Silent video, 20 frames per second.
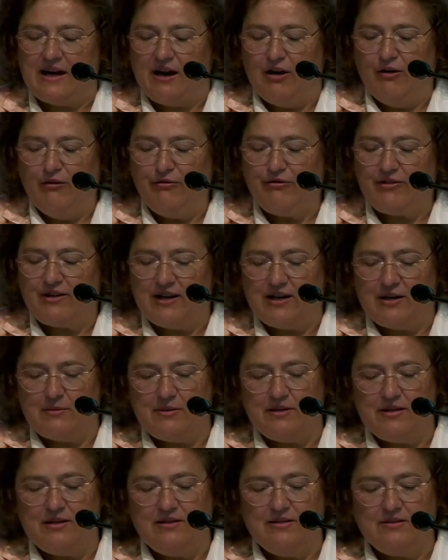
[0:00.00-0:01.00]
a task
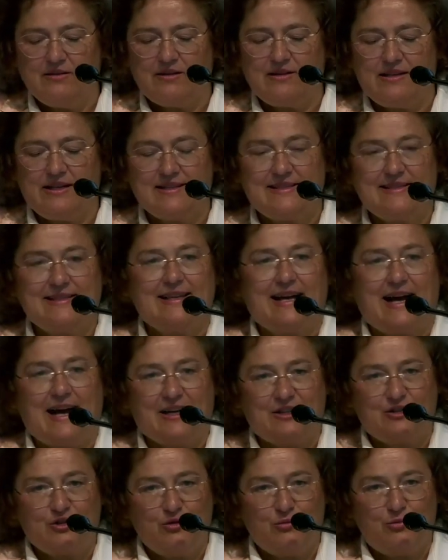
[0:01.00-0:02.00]
in which
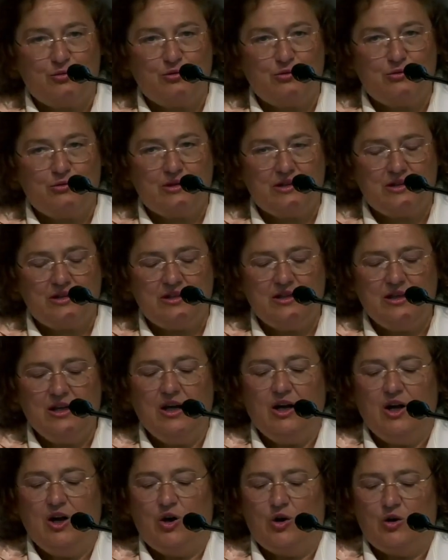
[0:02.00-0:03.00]
anthropology
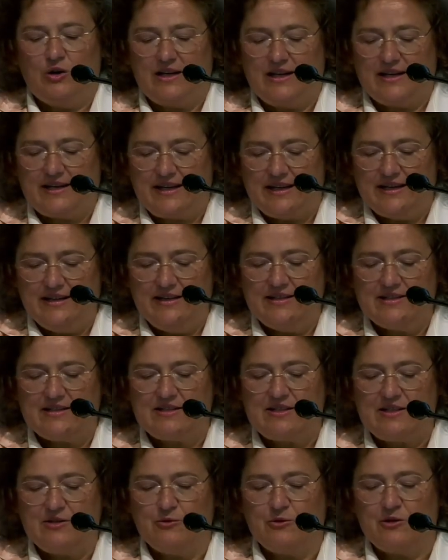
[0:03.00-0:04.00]
and
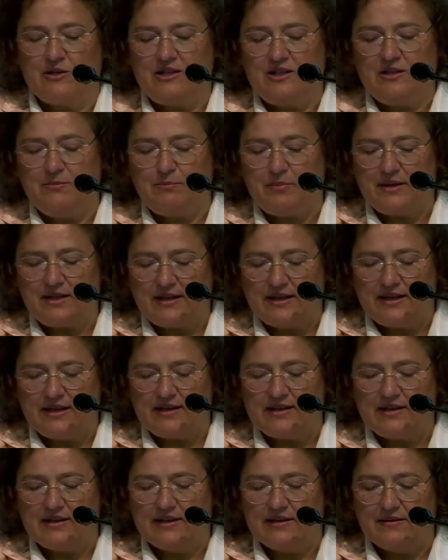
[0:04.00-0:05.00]
epistemology
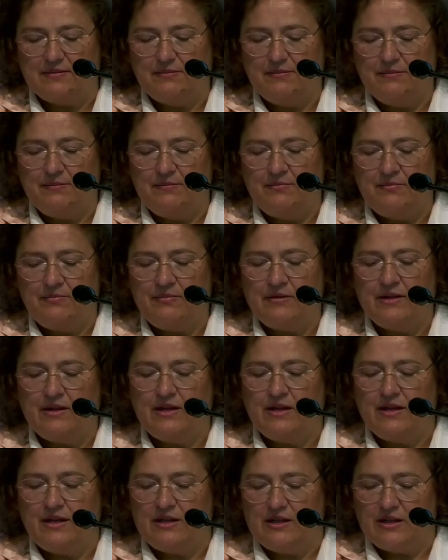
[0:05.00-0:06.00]
are engaged.
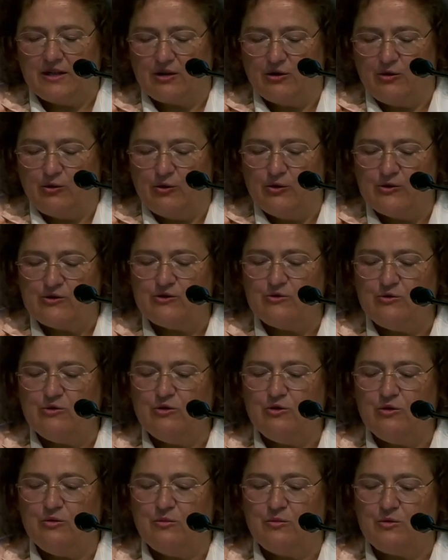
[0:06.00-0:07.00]
Their
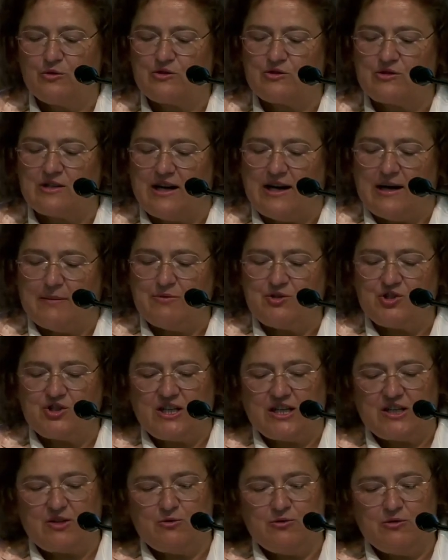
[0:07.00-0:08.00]
solution must lead
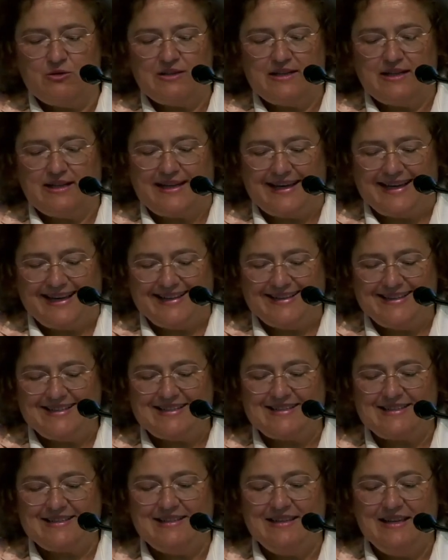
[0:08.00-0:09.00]
to establishing the
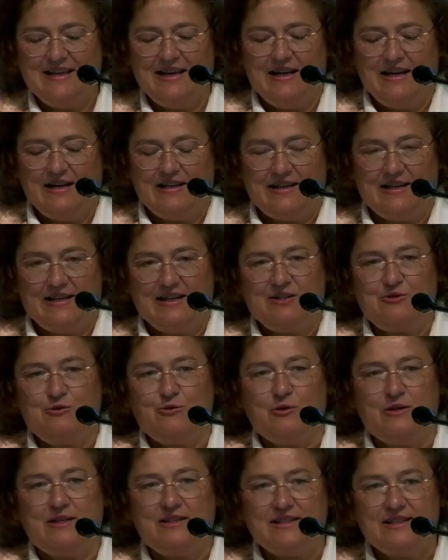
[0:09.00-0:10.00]
limits of
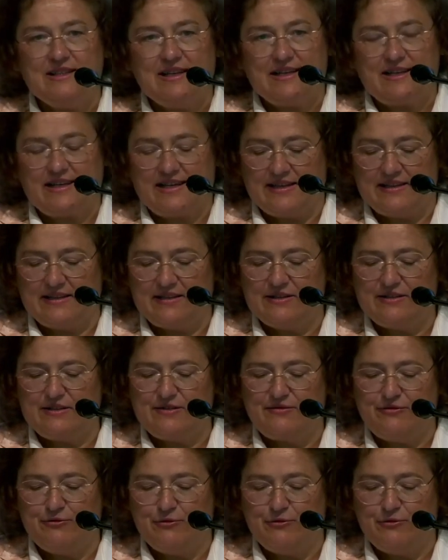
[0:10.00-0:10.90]
natural knowledge.